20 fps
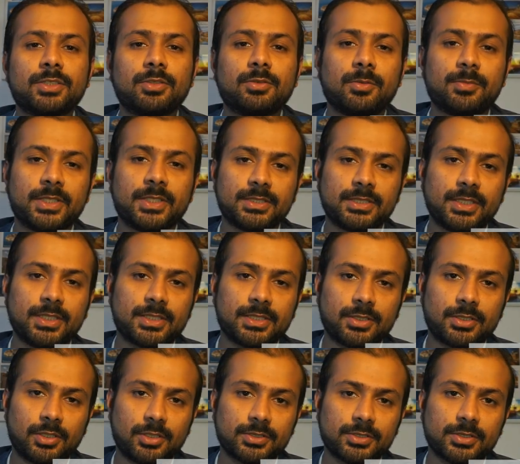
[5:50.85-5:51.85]
of application letter
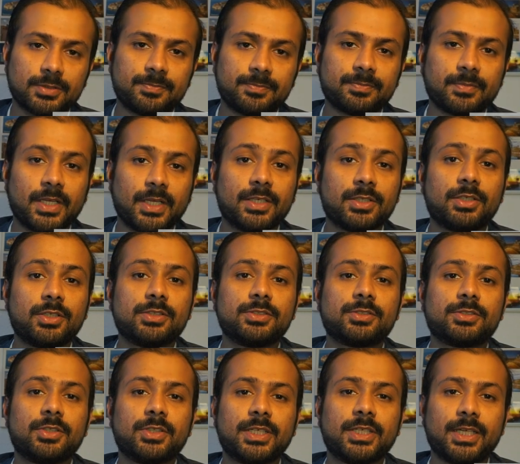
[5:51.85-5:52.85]
cost? It costs
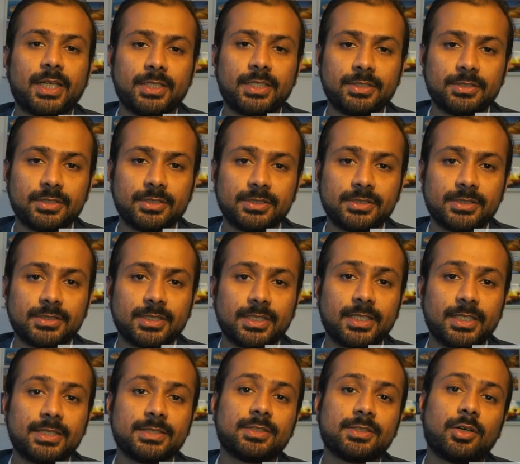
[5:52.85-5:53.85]
29 euros.
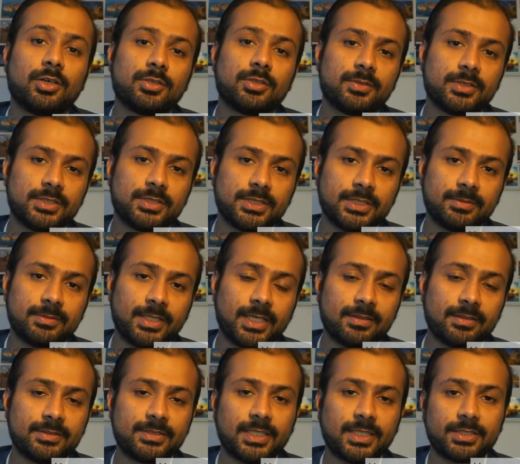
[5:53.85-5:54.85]
It is all over the Germany.
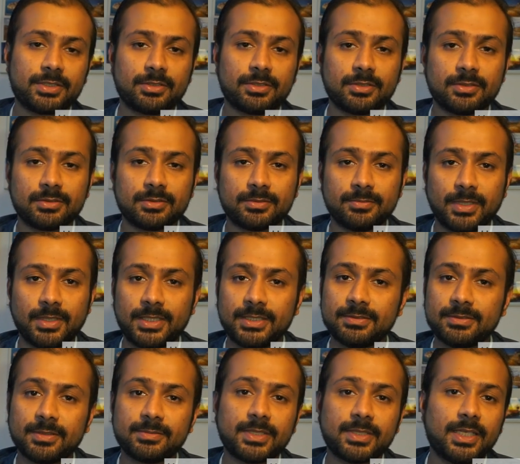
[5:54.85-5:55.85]
I've checked on Berlin,
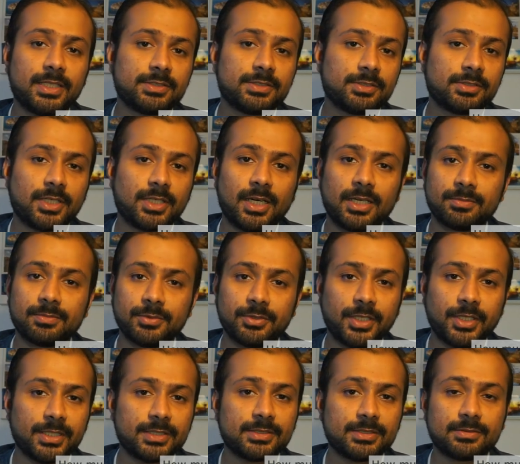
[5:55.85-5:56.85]
website, Stuttgart,
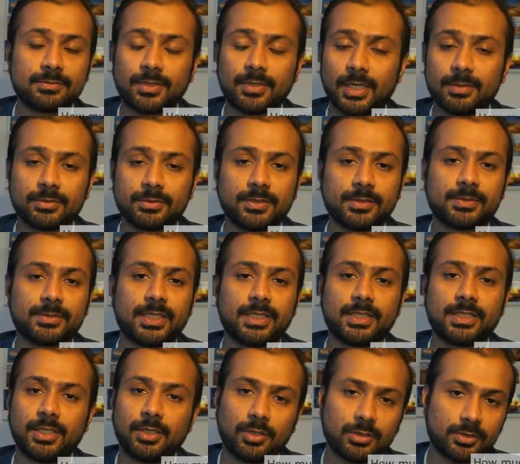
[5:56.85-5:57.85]
Munich, Freiburg website.
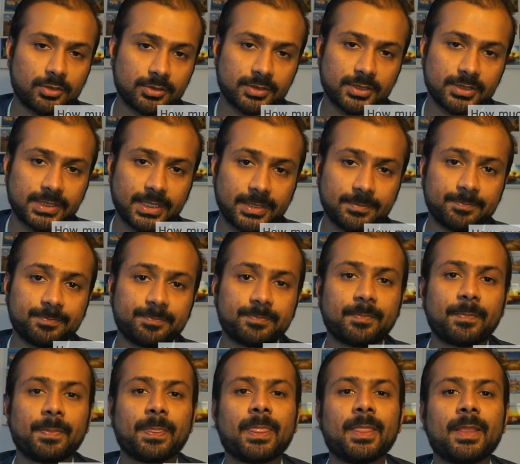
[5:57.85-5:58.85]
They all cost the same.
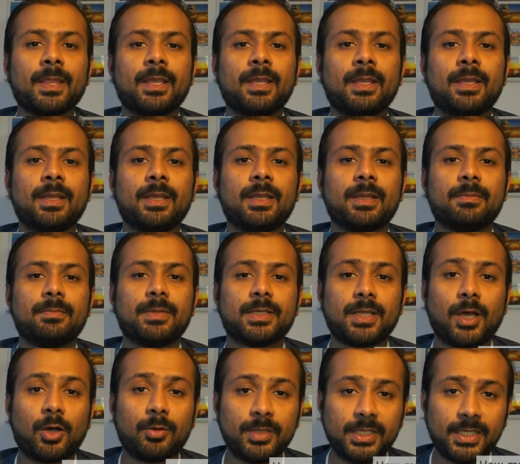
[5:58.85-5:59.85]
But
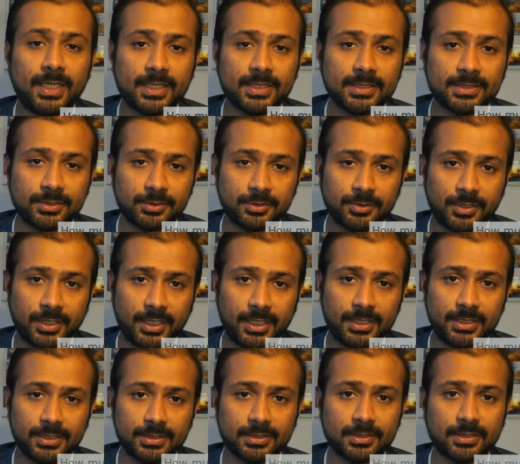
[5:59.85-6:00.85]
how many letters do you
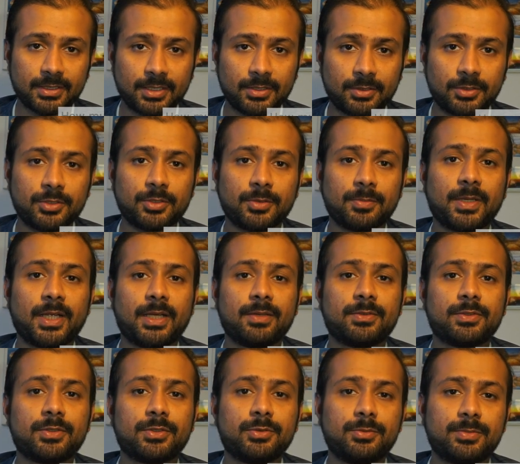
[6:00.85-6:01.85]
need in order to apply
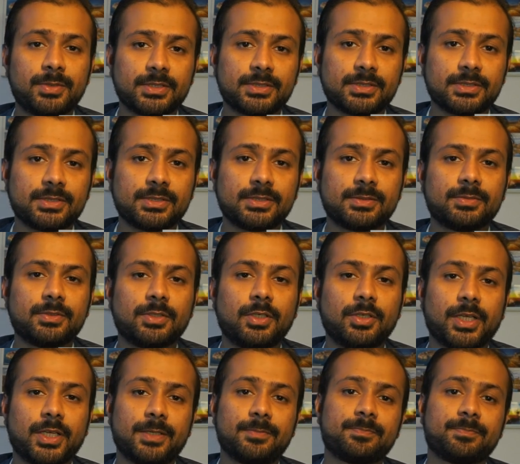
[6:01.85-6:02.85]
for two persons?
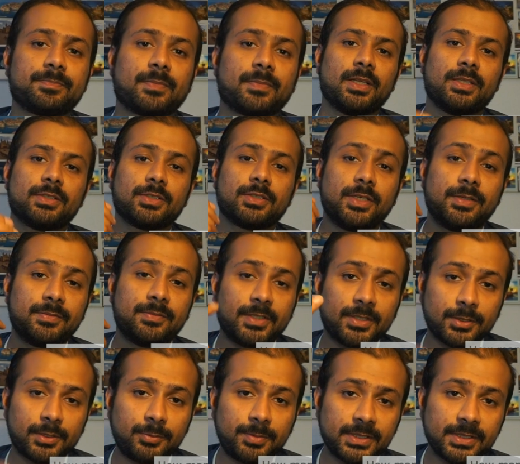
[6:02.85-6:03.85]
Okay, so if the
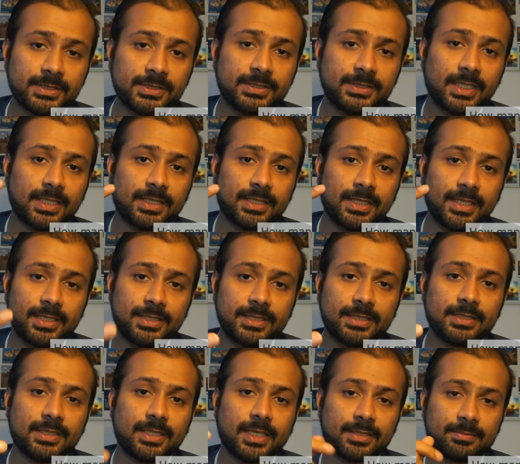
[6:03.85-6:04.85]
two persons are
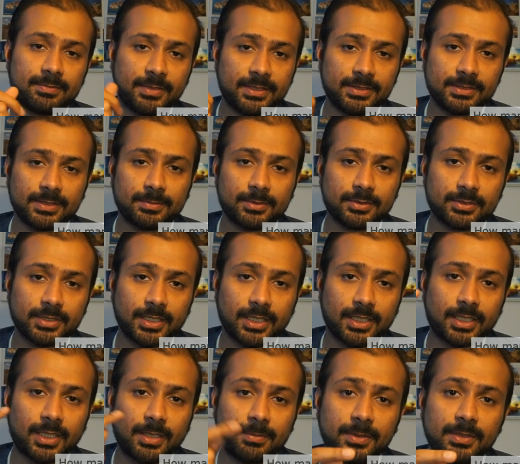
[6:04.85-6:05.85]
related, like means suppose they are
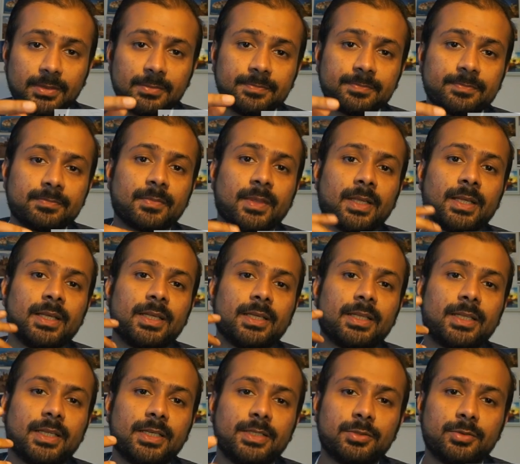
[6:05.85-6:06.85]
a couple,
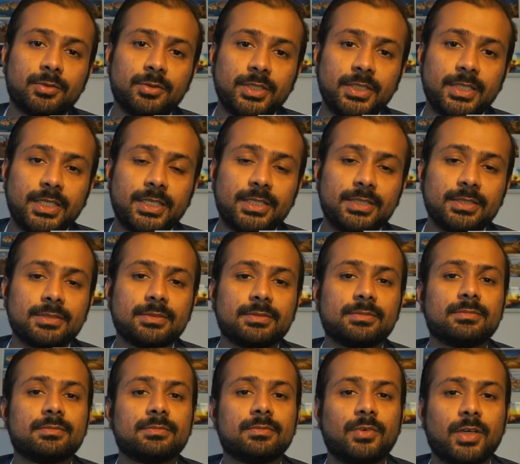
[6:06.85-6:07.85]
then you only need
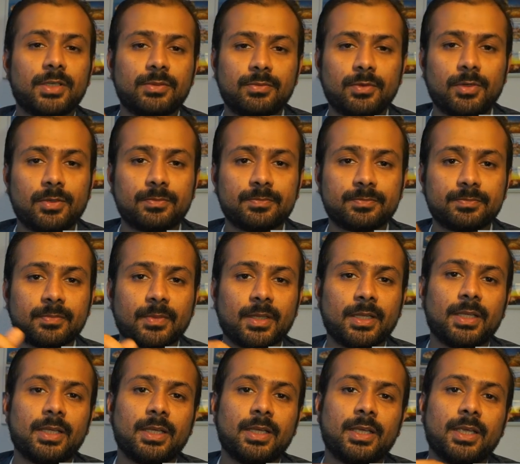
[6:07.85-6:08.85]
one form.
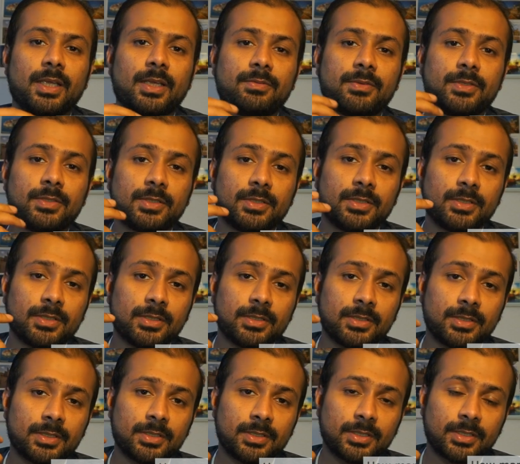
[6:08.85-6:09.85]
If
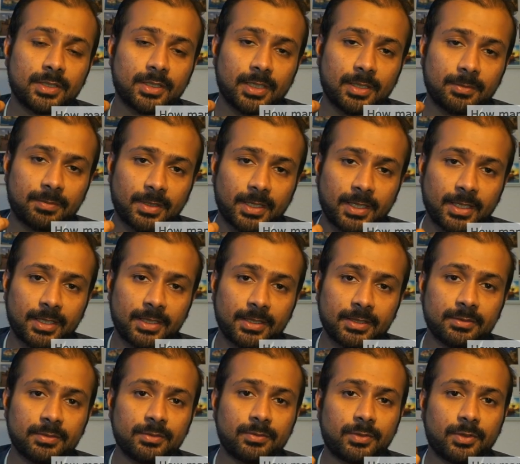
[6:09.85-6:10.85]
the
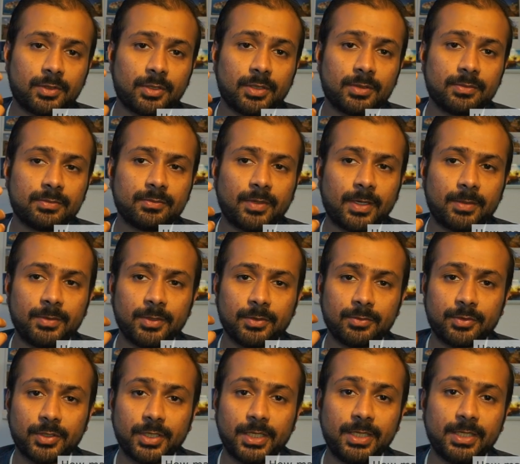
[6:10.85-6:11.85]
applying for a family
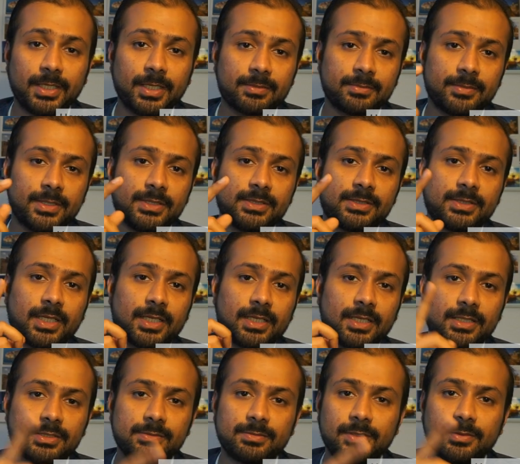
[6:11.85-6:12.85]
of three, that means like
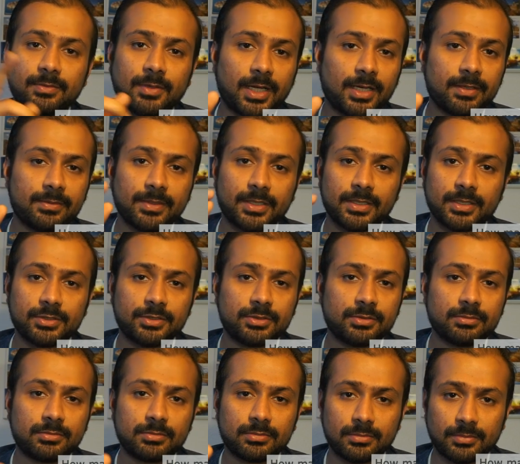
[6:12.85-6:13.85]
husband, wife, and a,
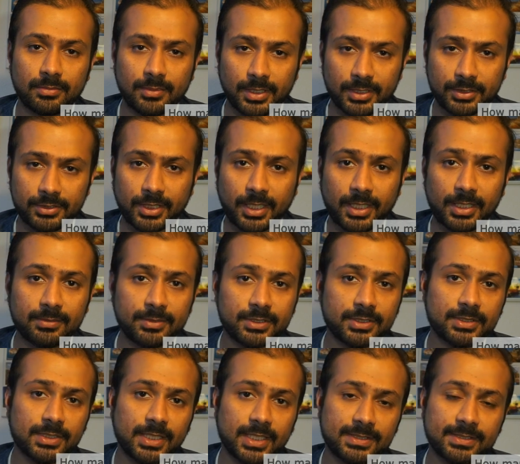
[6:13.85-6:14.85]
their child, which
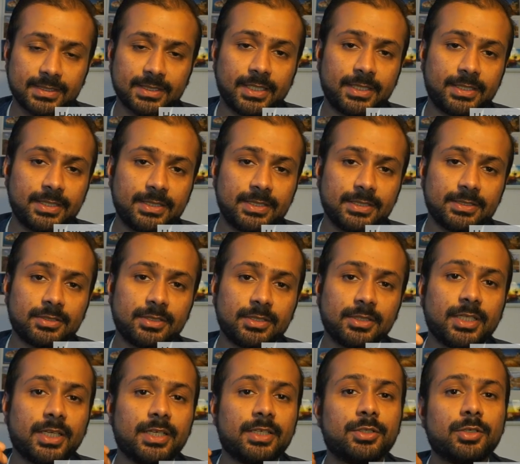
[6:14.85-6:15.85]
is less than 18 years
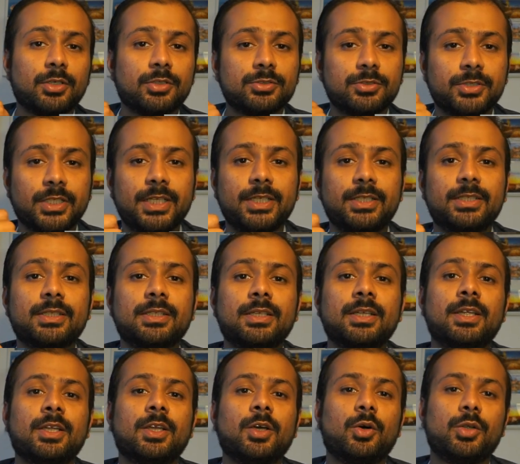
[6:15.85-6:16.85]
old, then you also need
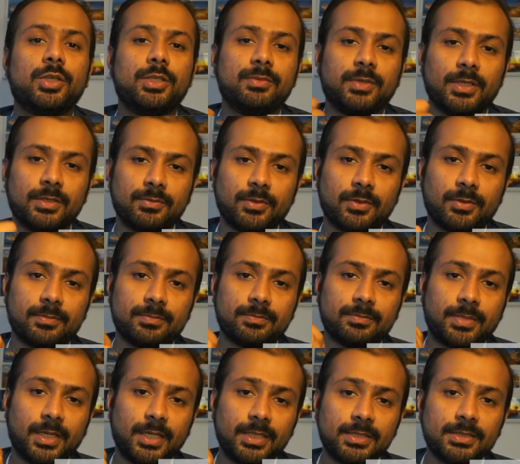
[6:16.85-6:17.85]
only one form.
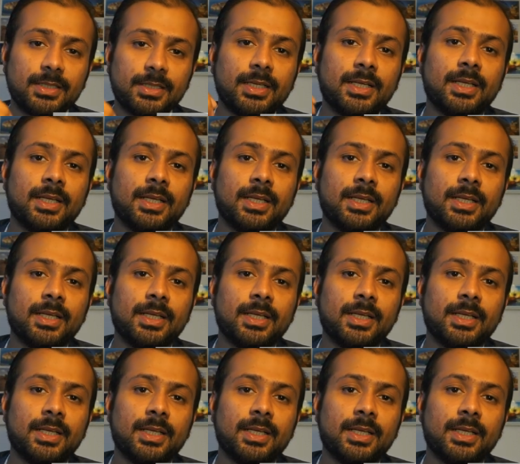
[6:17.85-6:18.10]
But